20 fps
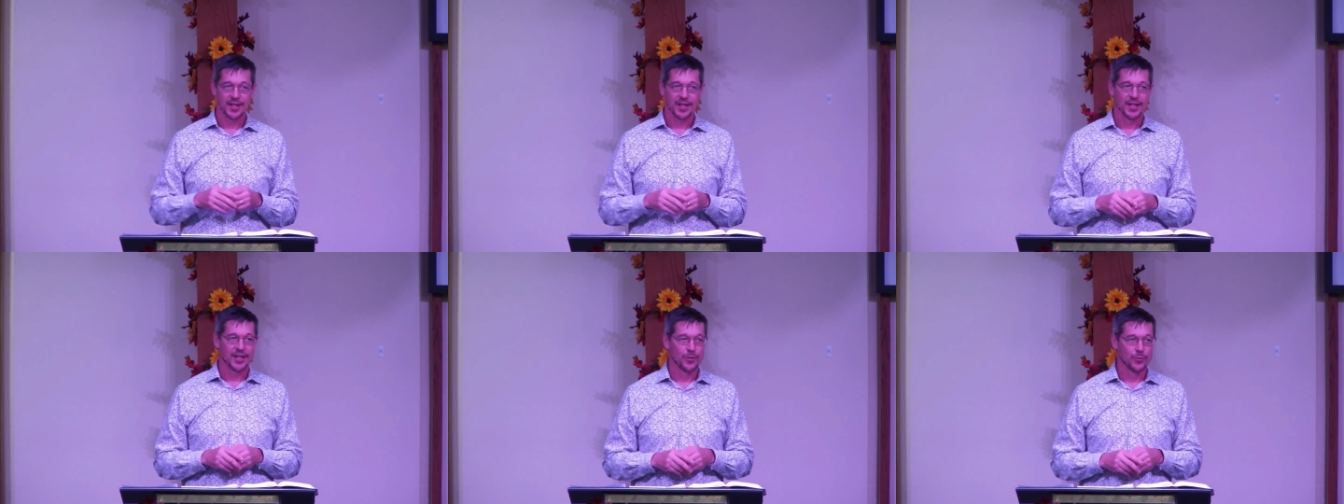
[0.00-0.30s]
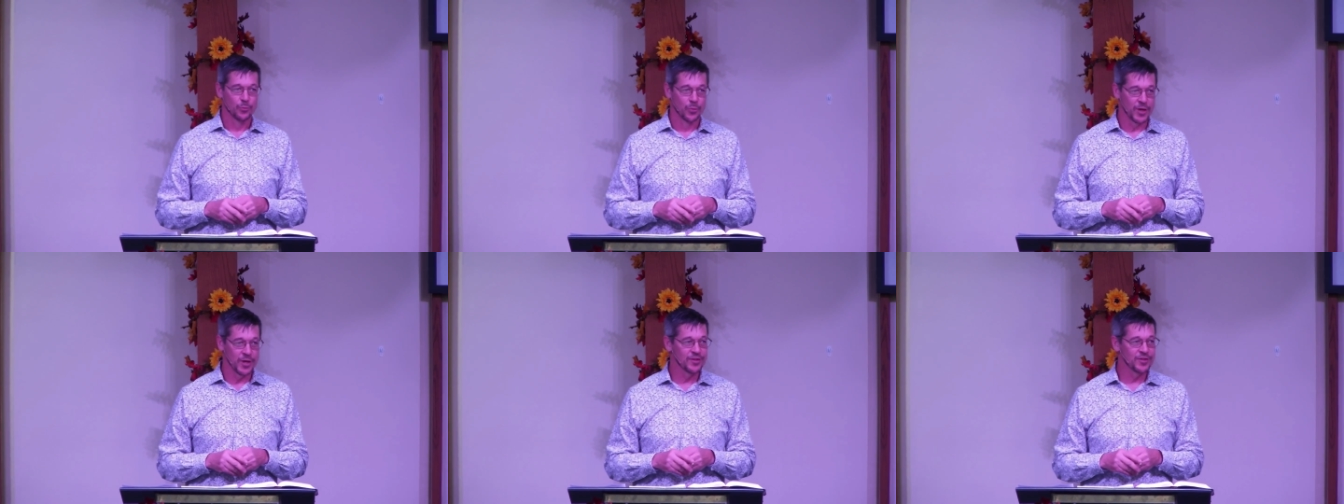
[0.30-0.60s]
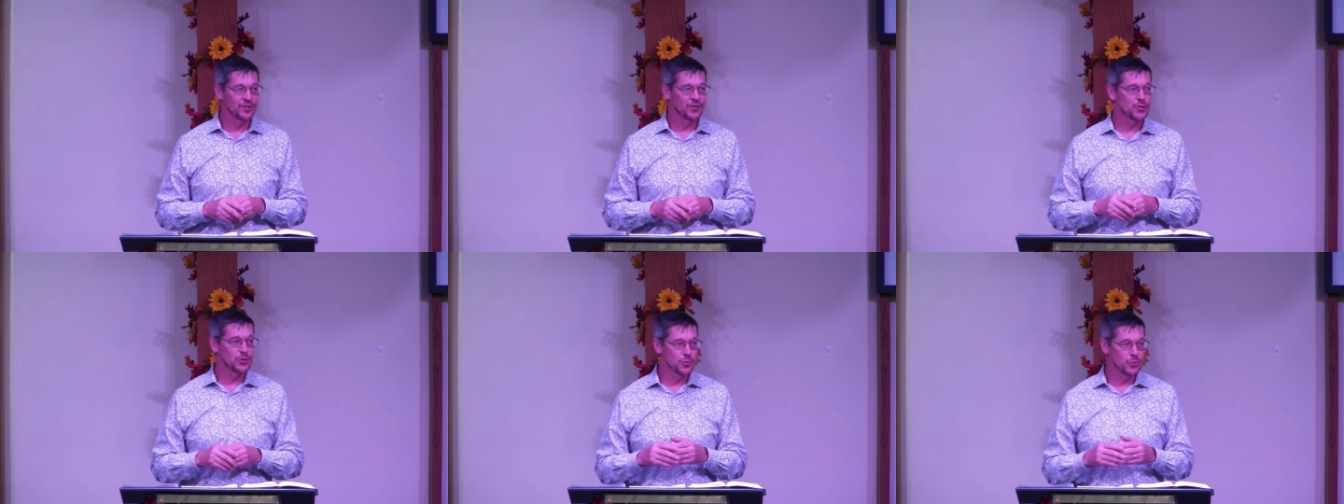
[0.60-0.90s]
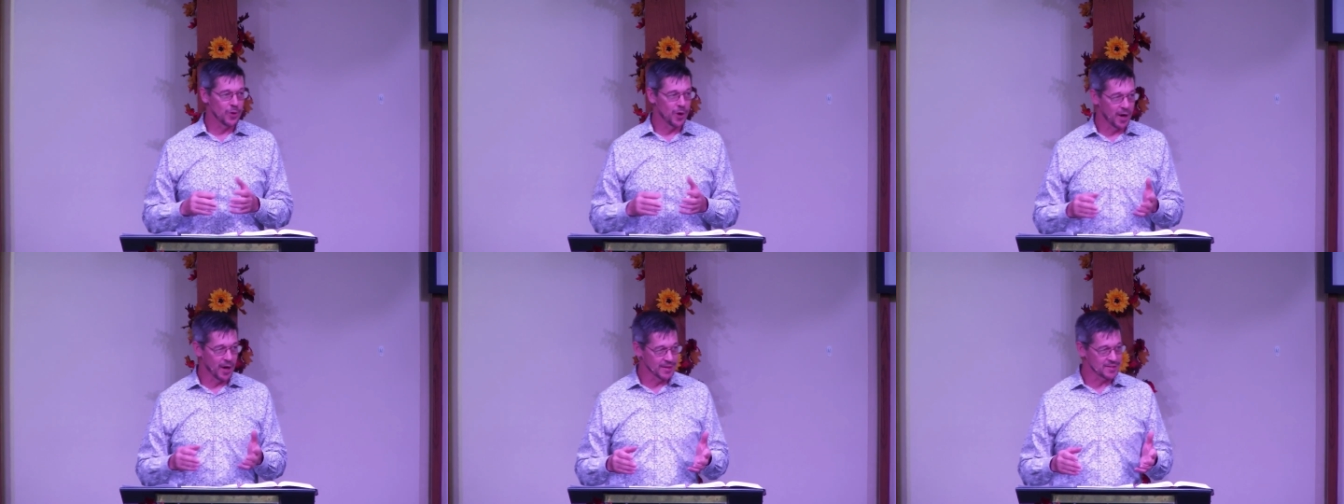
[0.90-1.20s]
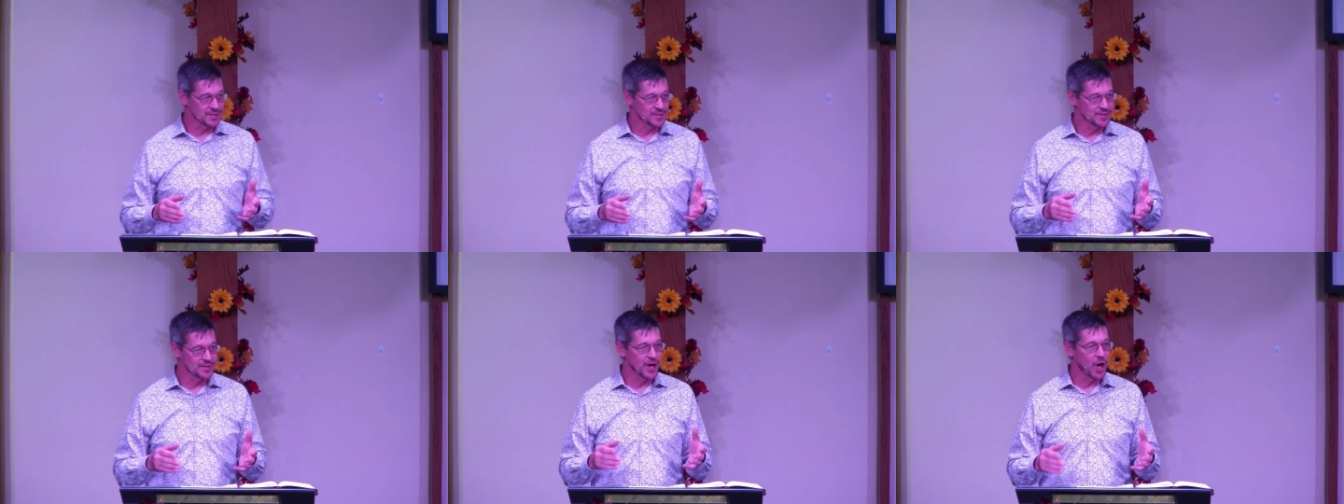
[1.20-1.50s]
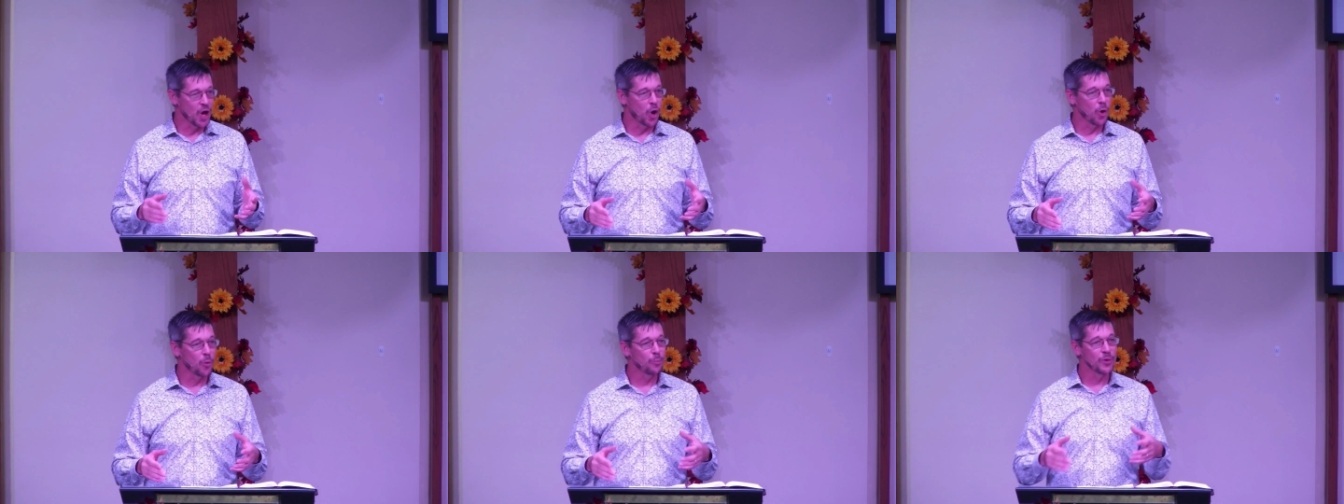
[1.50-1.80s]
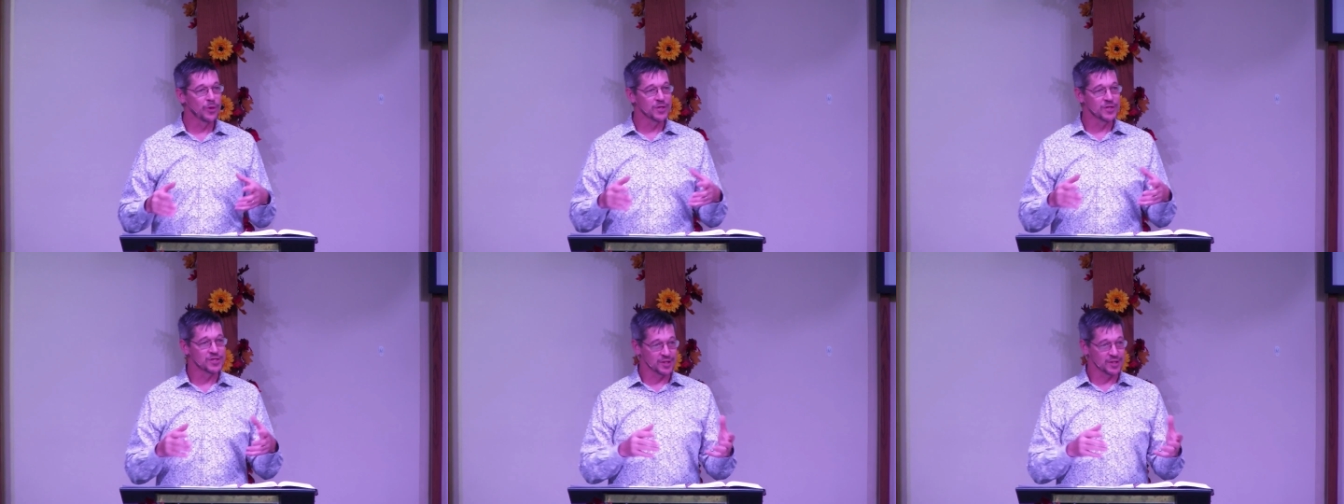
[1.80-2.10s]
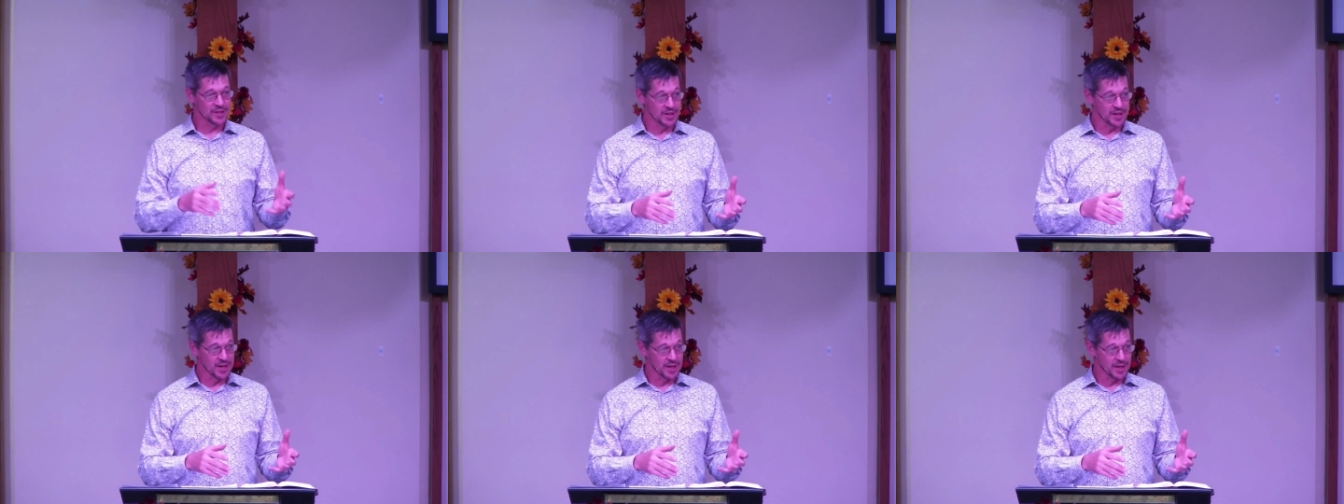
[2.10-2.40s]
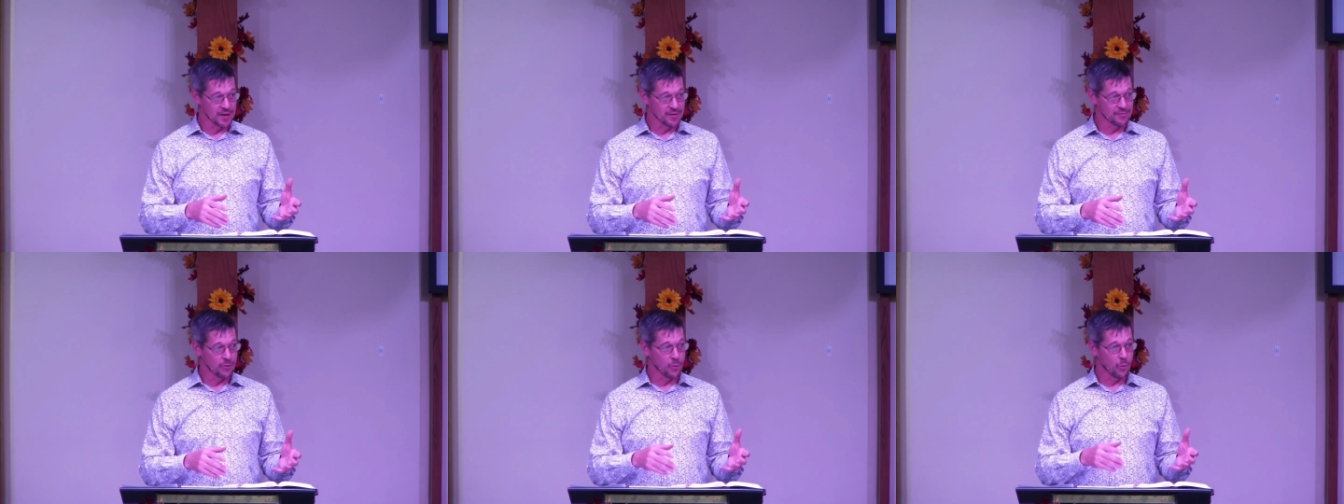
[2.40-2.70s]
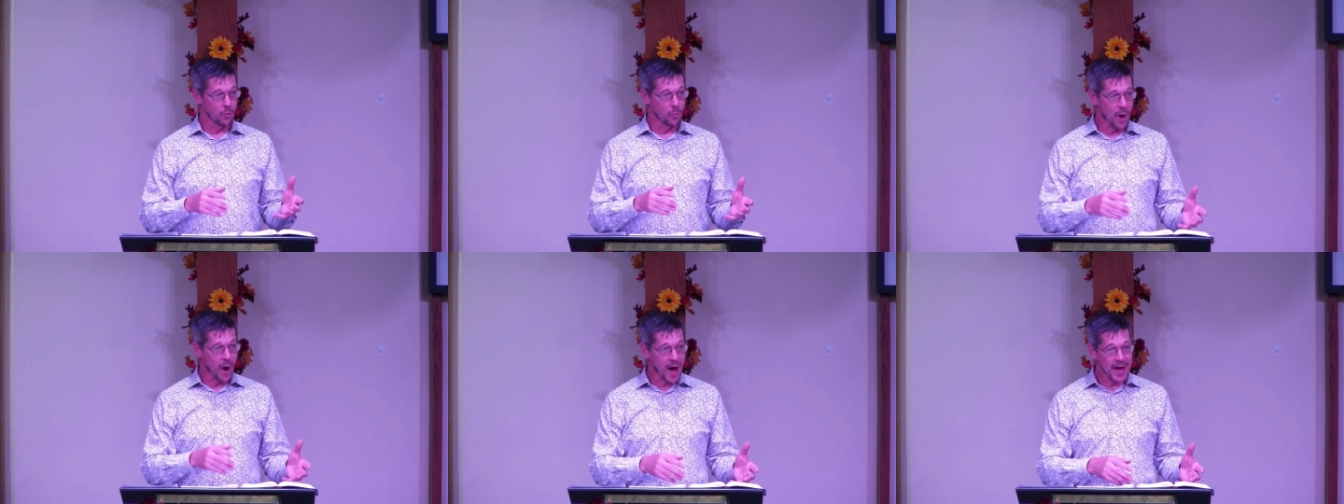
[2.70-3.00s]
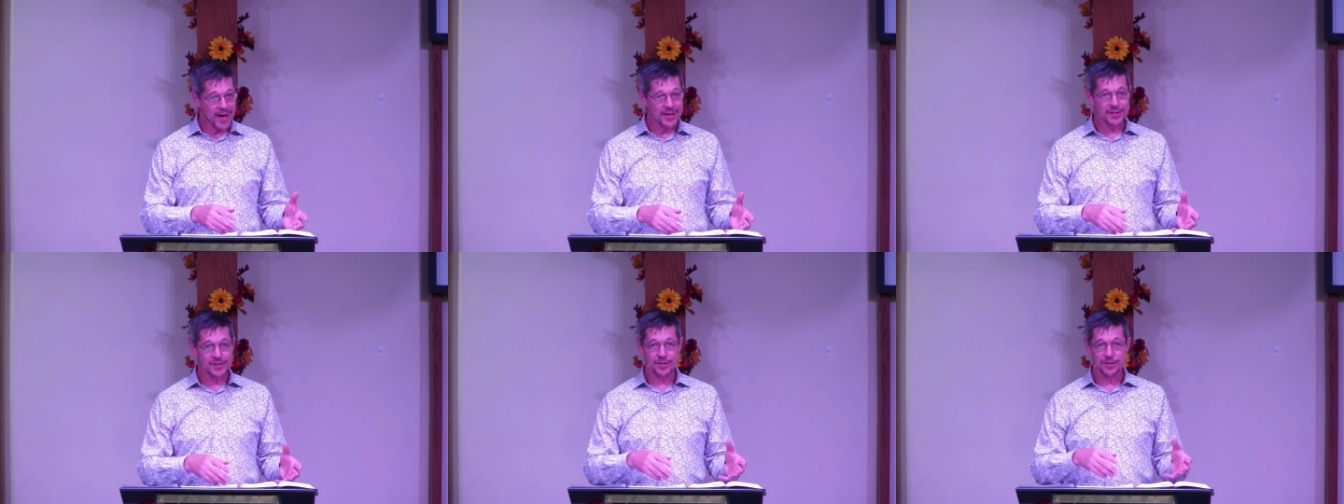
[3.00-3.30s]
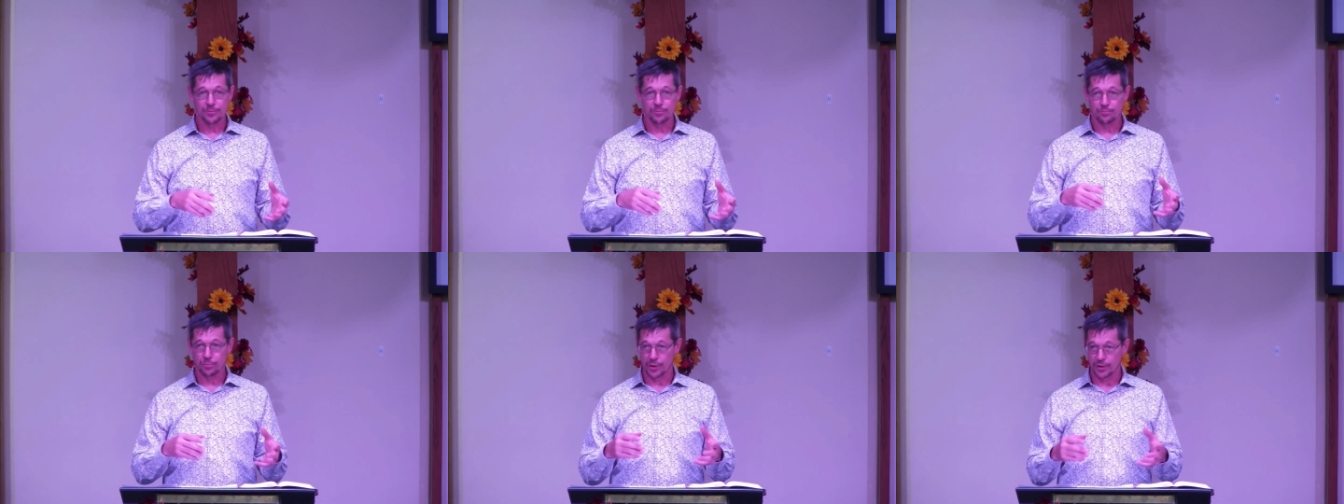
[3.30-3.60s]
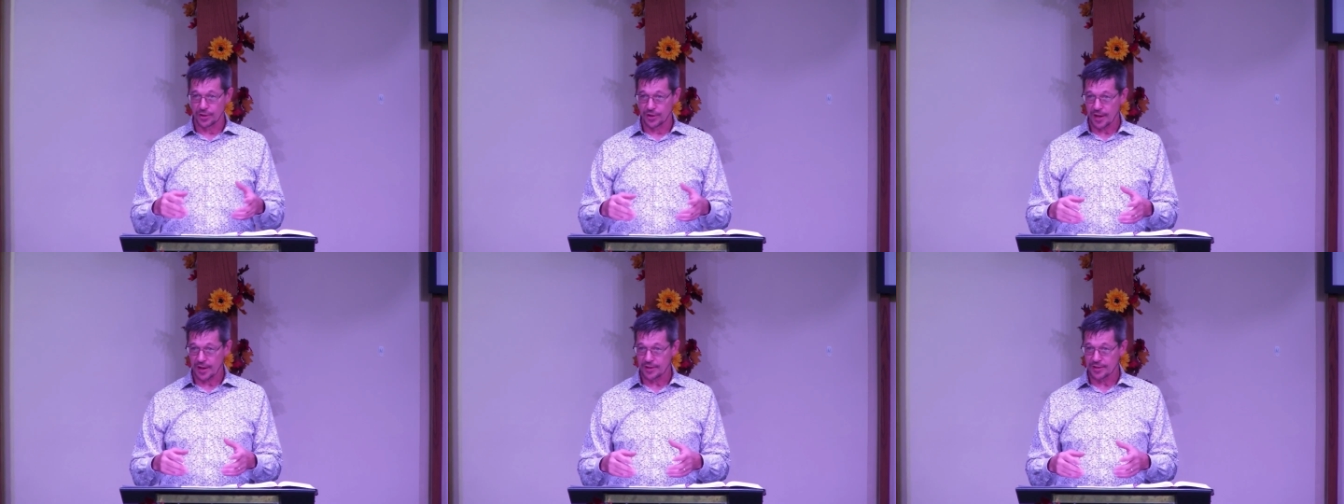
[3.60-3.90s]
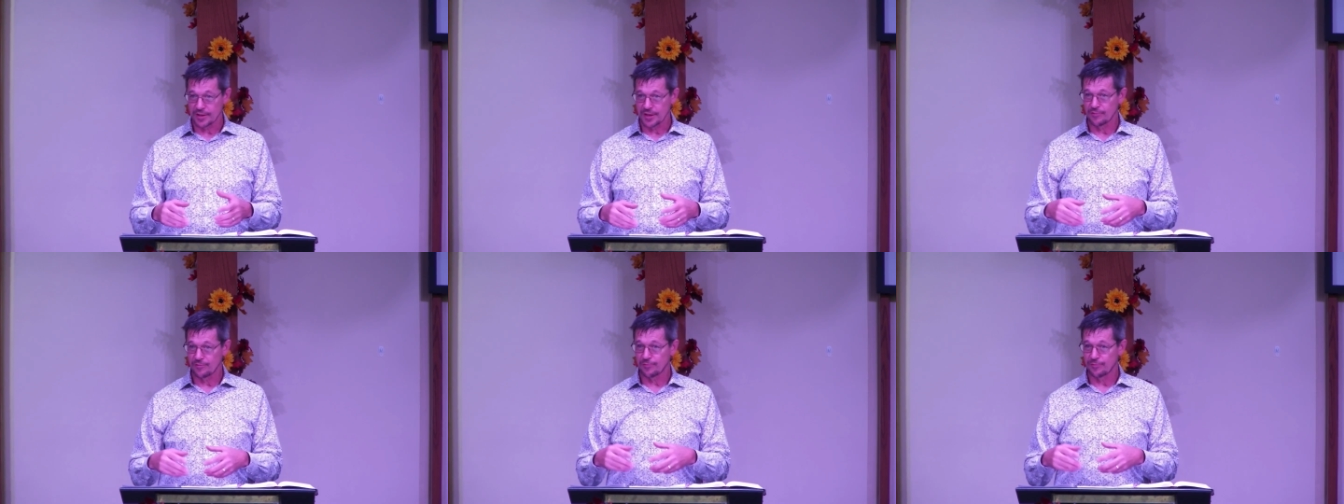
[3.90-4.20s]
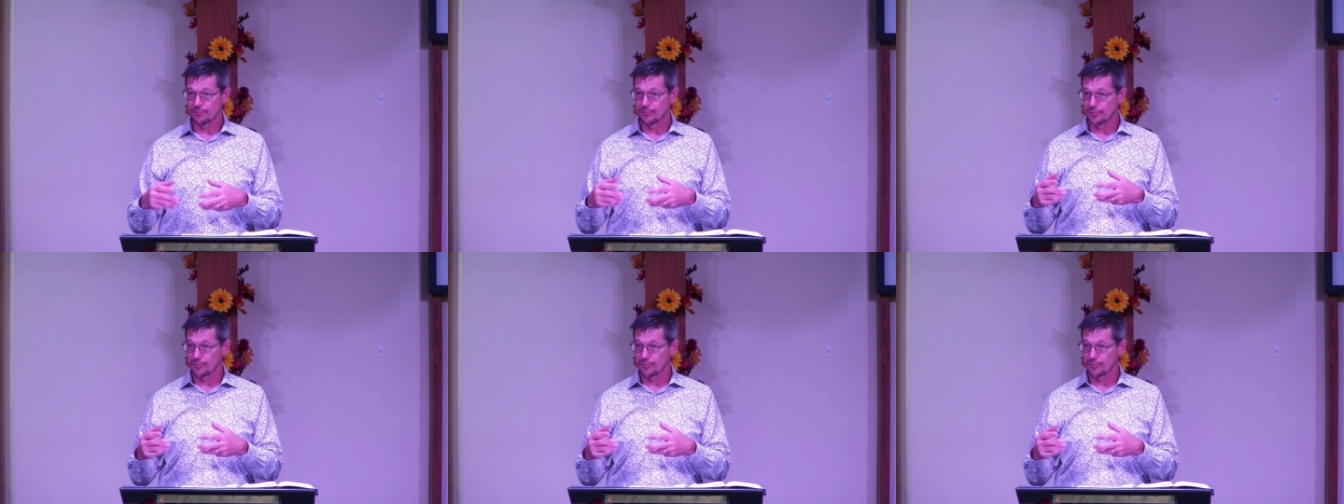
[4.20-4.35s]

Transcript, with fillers: written to us to help us live wise, productive,